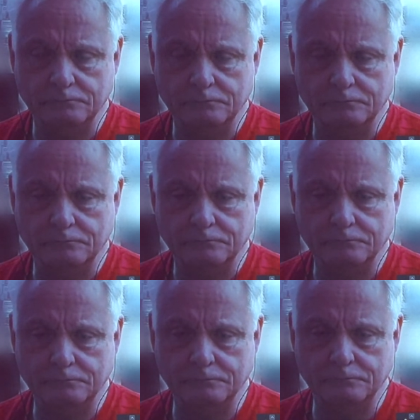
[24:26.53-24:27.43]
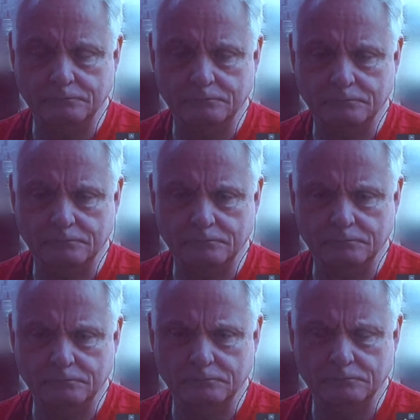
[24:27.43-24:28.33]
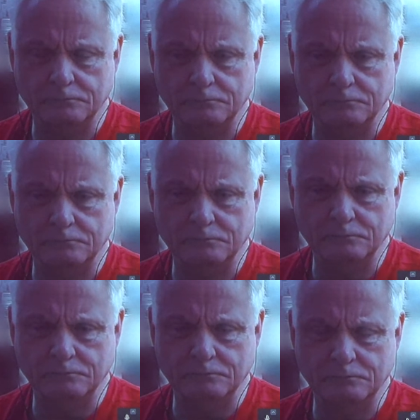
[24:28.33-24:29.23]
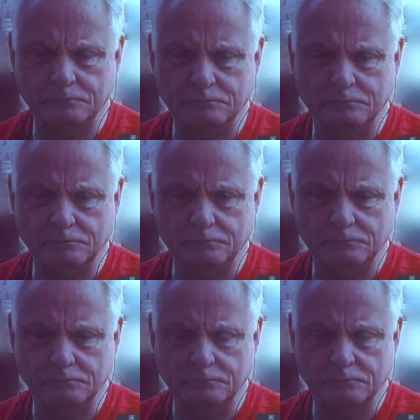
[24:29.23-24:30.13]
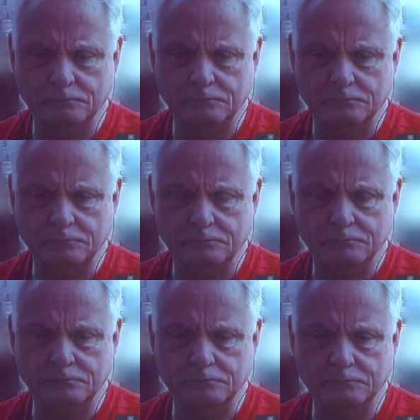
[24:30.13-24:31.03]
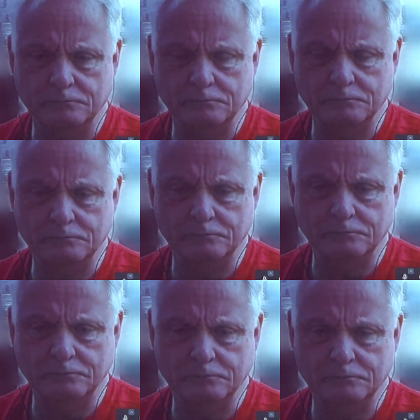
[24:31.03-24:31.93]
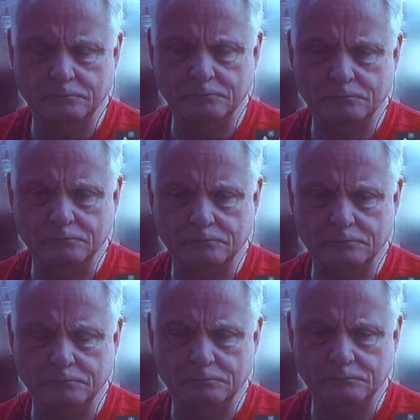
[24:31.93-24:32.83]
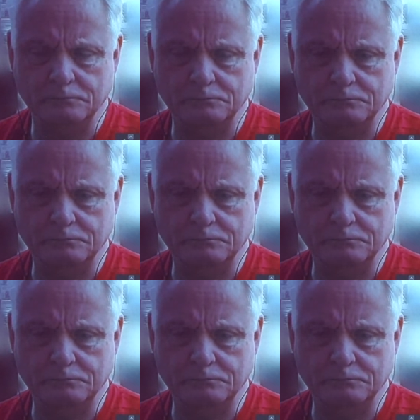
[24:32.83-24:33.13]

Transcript: (not speaking)